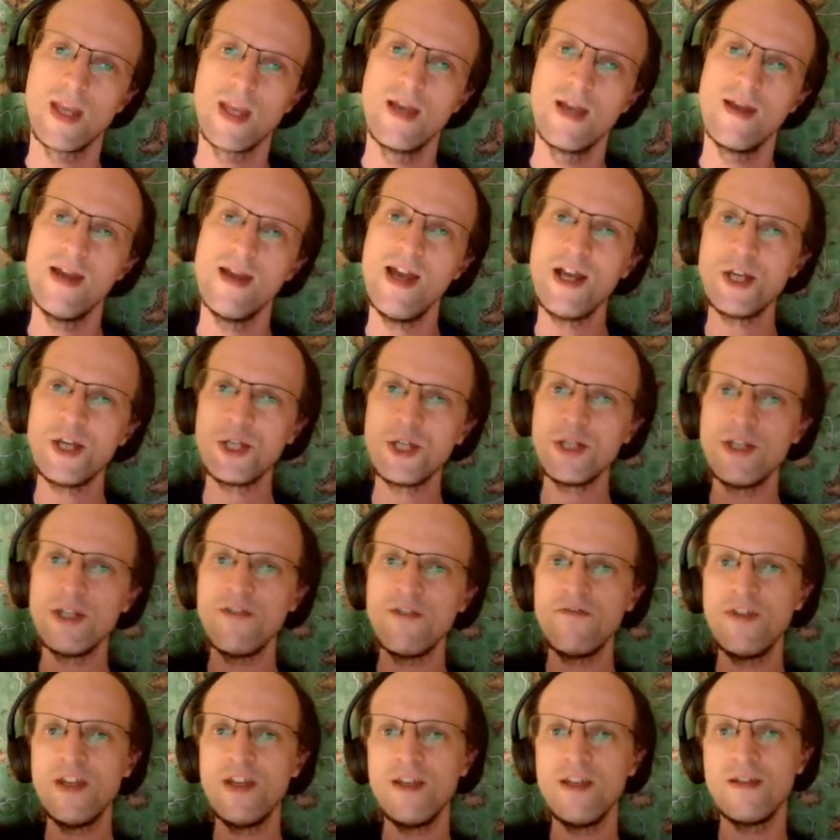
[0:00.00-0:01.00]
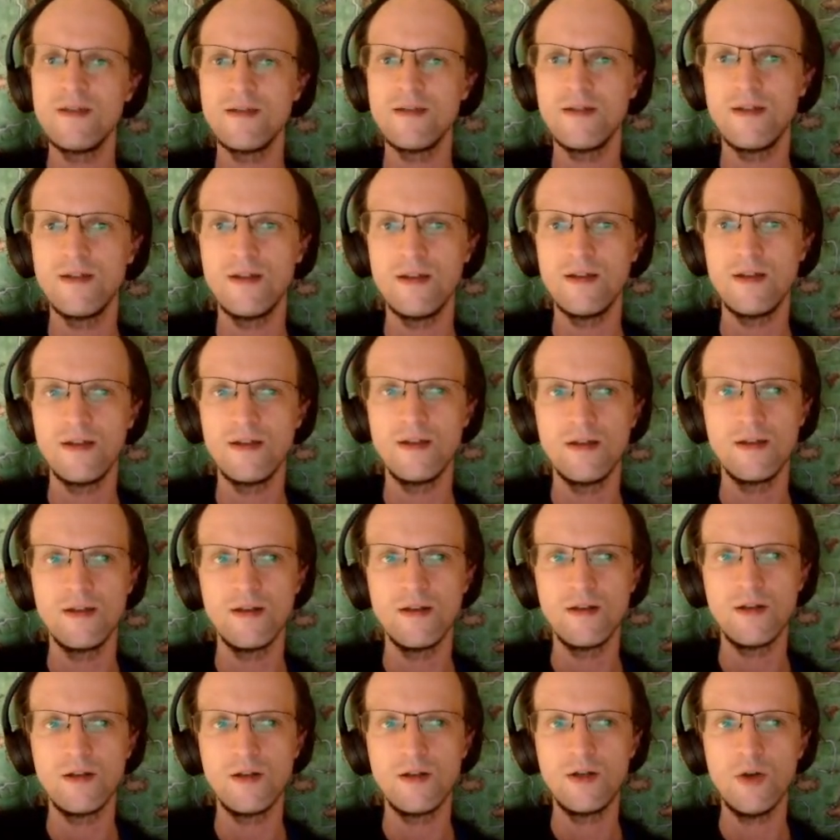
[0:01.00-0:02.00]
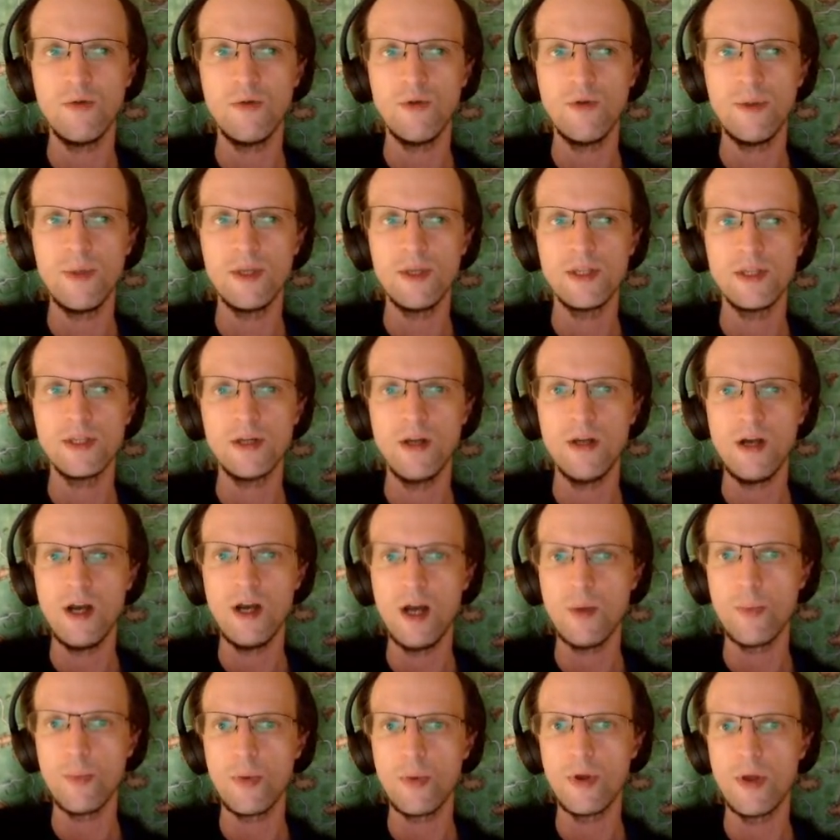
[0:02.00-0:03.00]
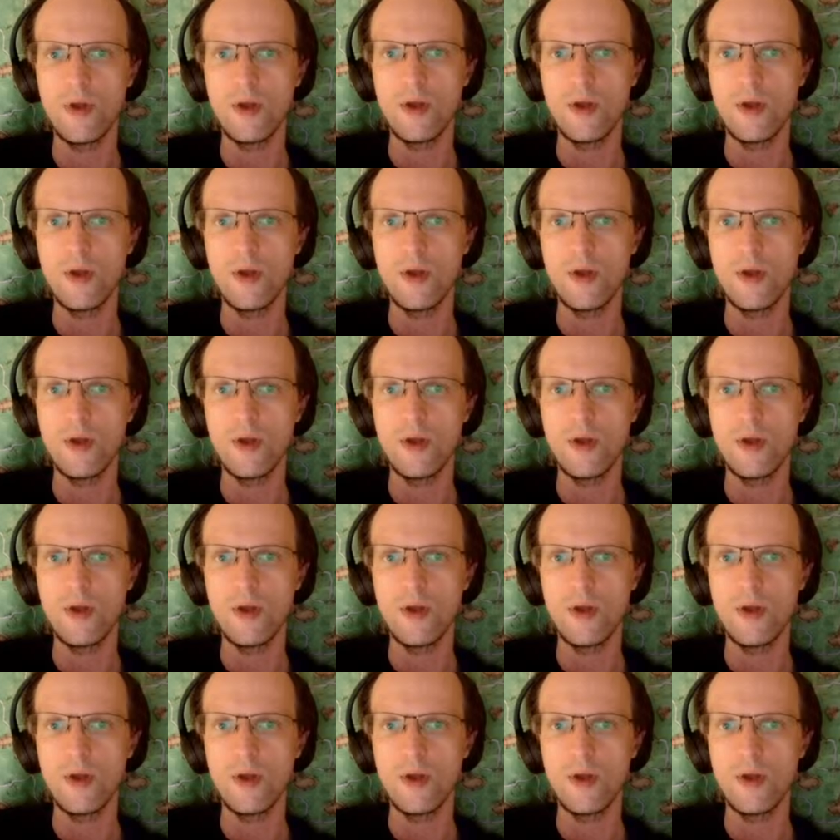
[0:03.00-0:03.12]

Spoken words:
Actually, if they go at the top,